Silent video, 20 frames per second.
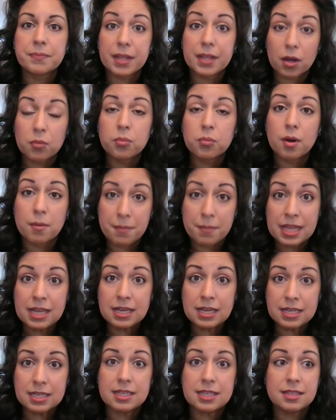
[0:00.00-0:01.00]
a woman
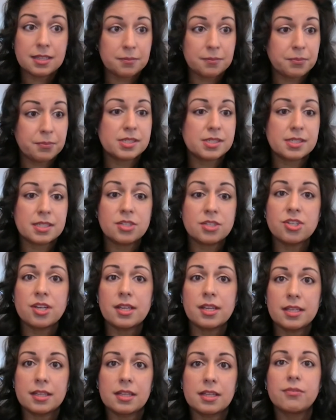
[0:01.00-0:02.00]
in the
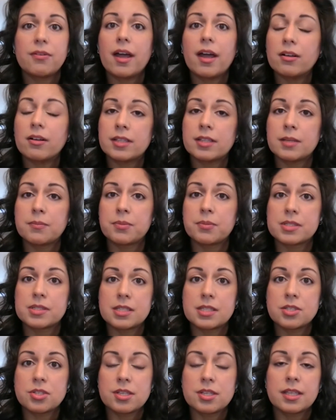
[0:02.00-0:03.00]
position, in the faculty
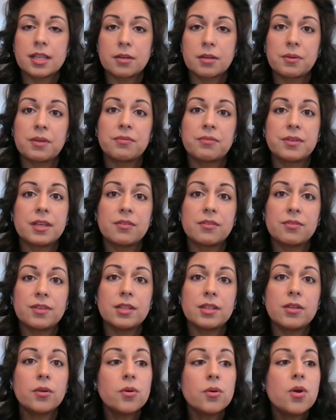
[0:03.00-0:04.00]
position that we've
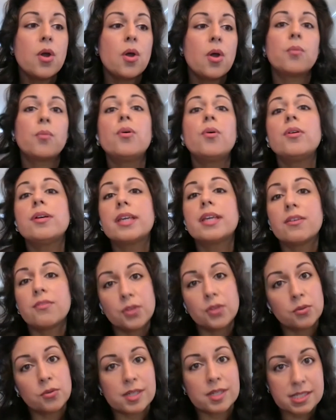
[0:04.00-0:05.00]
given you, we'll give
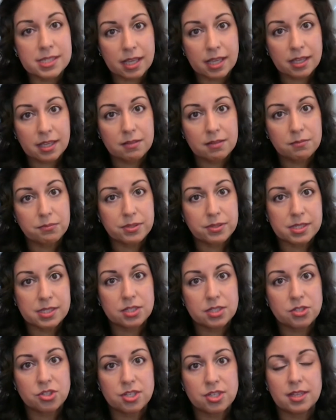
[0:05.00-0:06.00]
you a second
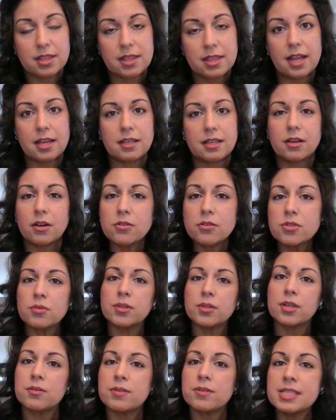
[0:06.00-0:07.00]
position then, you know. So
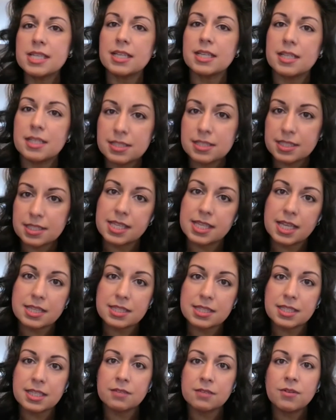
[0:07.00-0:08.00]
there is an
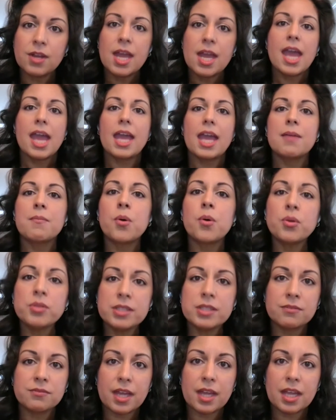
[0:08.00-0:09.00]
incentive, a
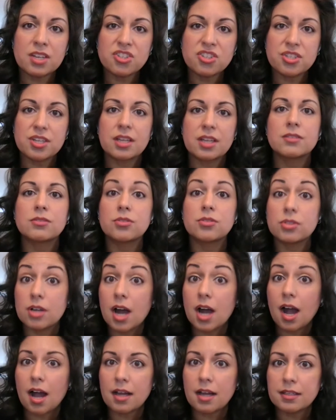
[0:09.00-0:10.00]
motivation to
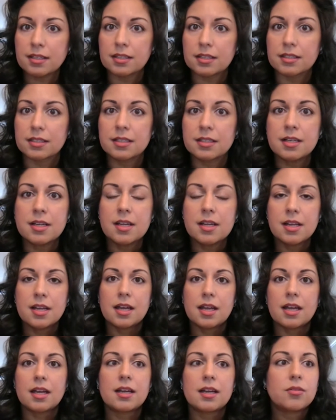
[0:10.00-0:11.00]
hire
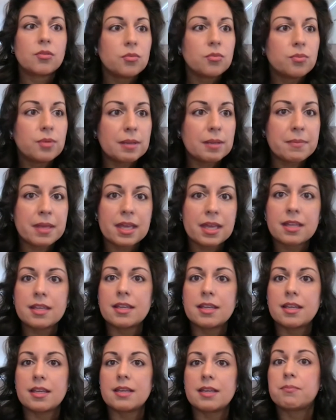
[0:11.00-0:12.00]

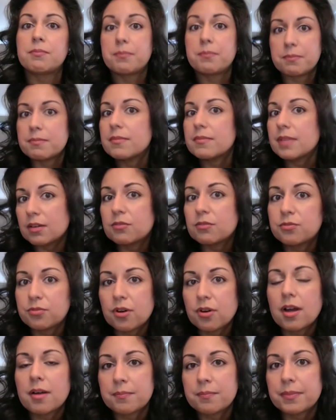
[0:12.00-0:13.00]
women
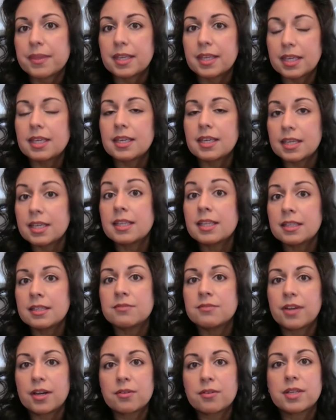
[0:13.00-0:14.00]
in
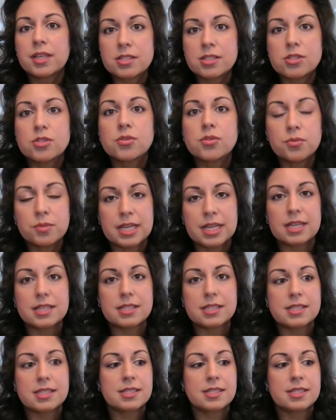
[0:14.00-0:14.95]
various units.